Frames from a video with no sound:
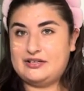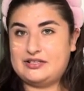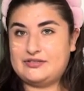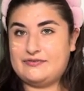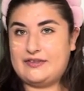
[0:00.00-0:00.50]

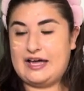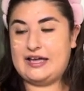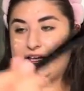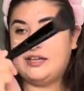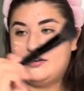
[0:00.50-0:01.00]
It's a
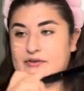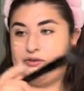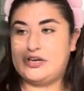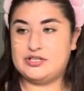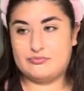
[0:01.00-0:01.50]
flat
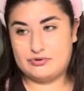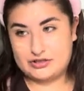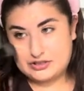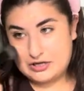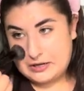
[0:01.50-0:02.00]
foundation
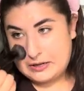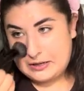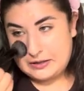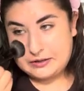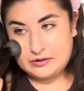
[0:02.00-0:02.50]
brush.
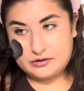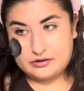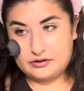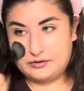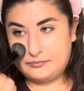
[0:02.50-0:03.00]

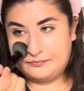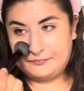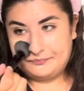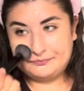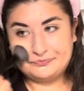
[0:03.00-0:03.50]
Um,
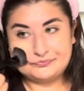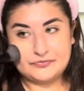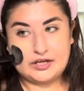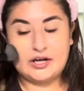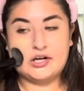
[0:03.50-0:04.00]

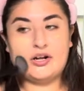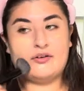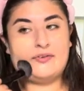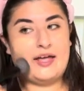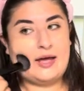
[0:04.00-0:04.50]
I got it
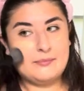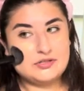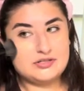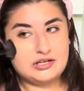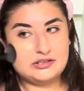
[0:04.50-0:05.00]
off
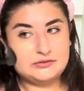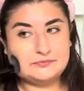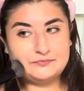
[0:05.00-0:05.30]
Amazon.